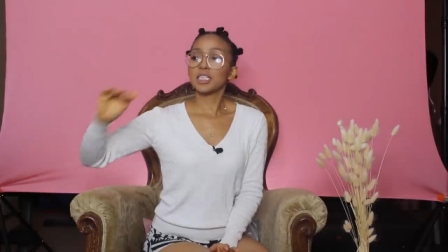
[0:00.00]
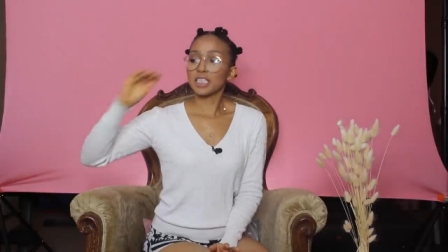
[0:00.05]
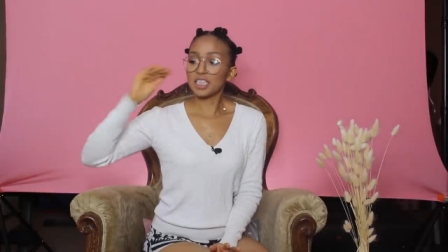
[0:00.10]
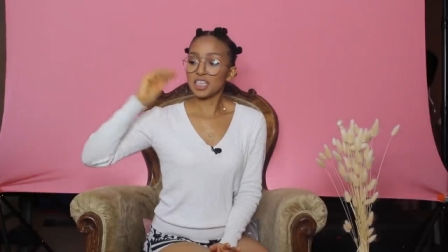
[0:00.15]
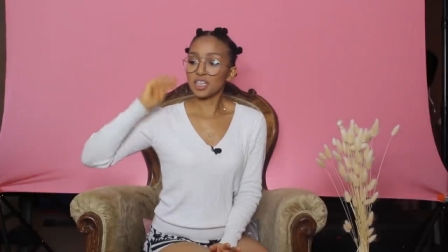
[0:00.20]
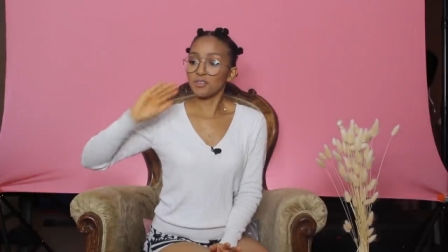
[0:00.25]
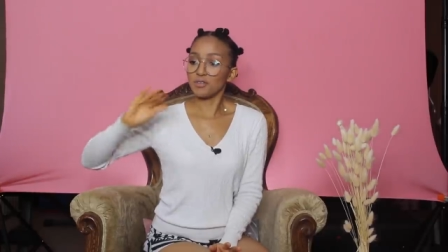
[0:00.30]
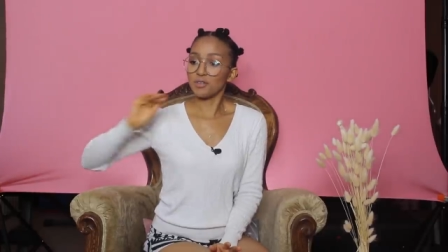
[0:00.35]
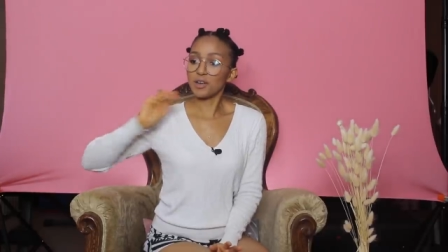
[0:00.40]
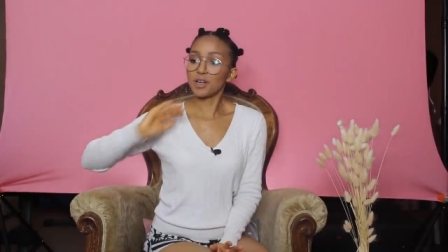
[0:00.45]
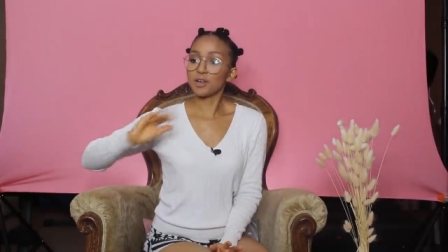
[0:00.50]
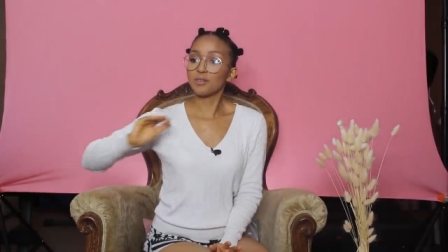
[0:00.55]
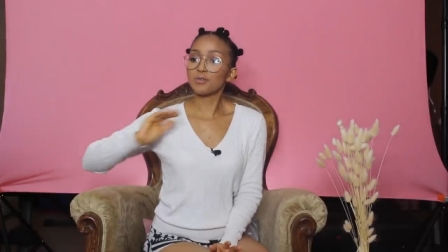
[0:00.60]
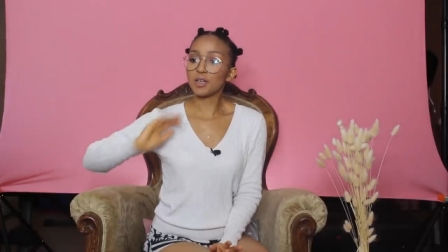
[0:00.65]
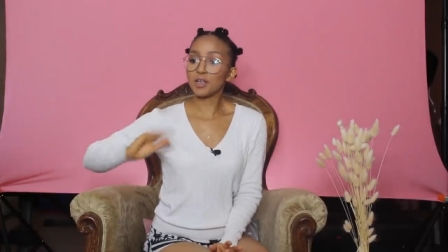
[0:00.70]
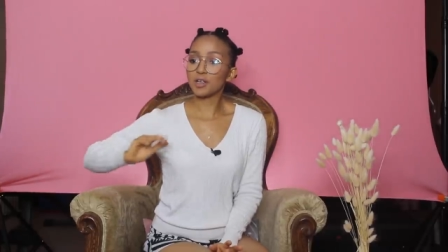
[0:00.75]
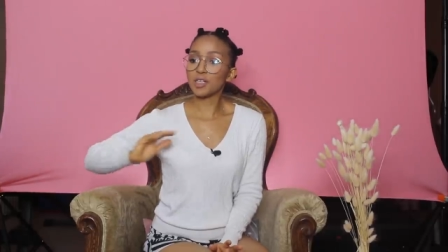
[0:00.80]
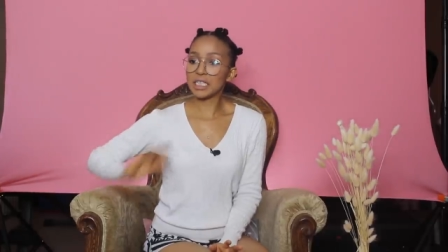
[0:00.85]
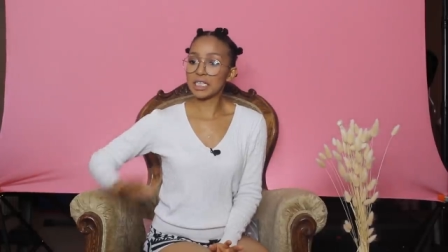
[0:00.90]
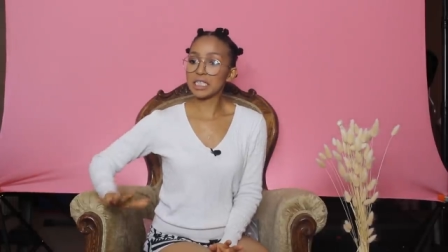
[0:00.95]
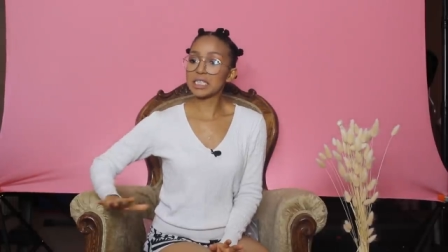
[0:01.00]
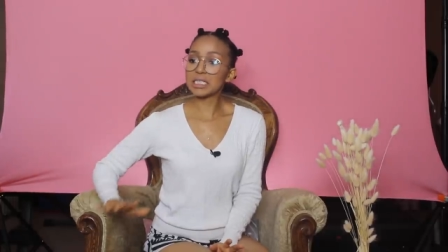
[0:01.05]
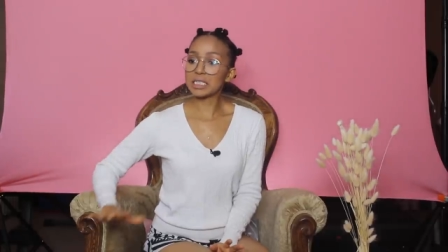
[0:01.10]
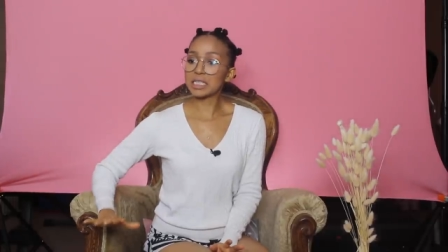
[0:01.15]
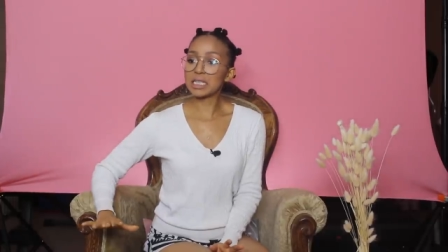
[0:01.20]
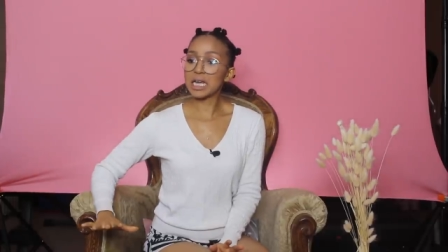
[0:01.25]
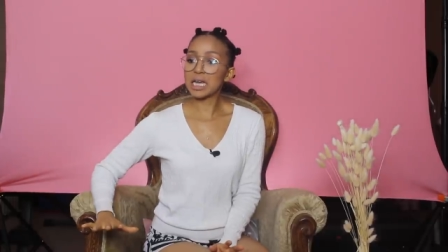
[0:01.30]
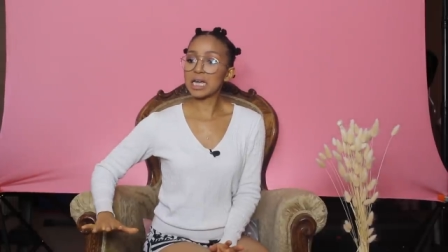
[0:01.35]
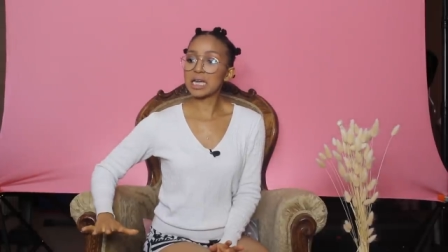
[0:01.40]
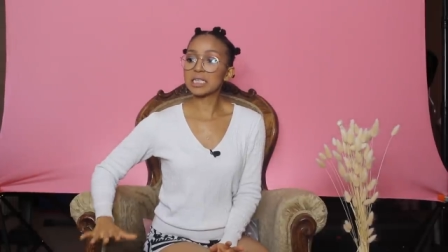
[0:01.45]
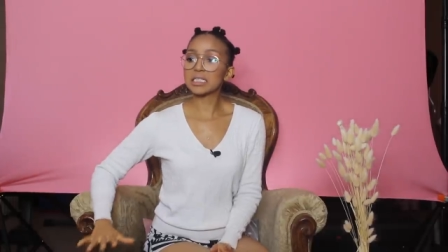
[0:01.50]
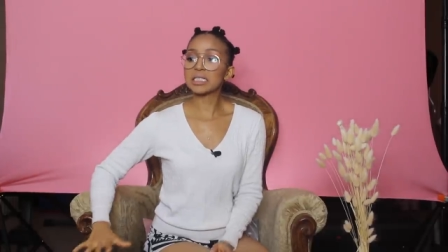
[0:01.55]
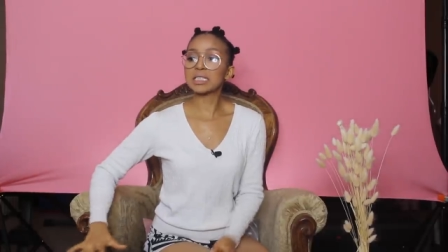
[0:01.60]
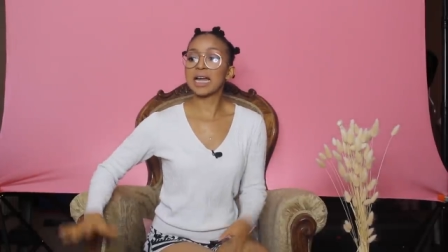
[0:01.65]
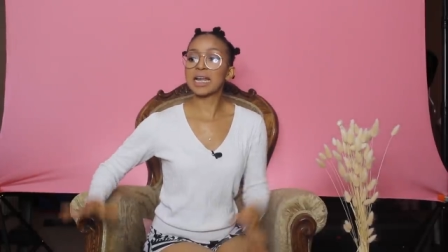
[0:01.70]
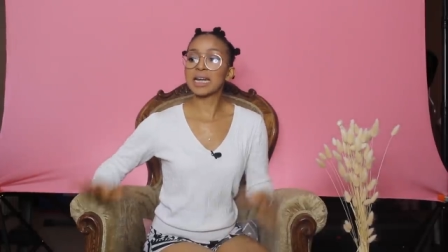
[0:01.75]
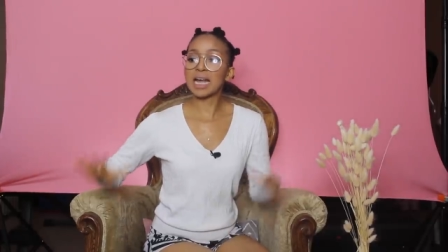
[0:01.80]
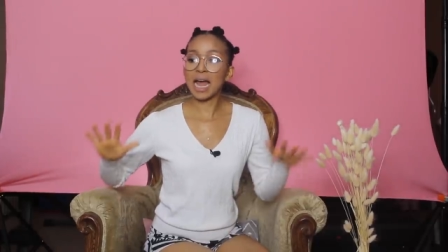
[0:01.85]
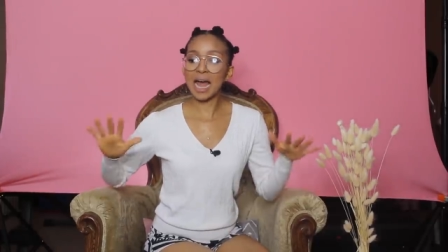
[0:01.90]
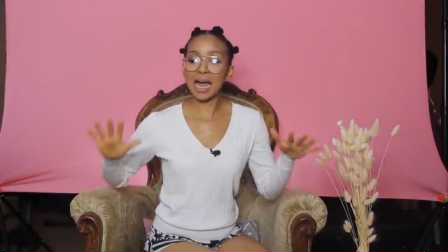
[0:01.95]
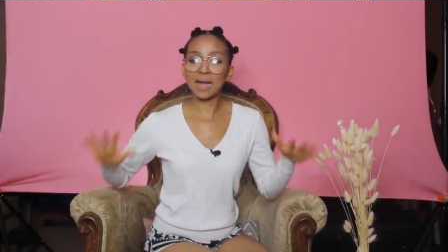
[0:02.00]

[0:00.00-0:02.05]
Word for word: then the very very least thing is that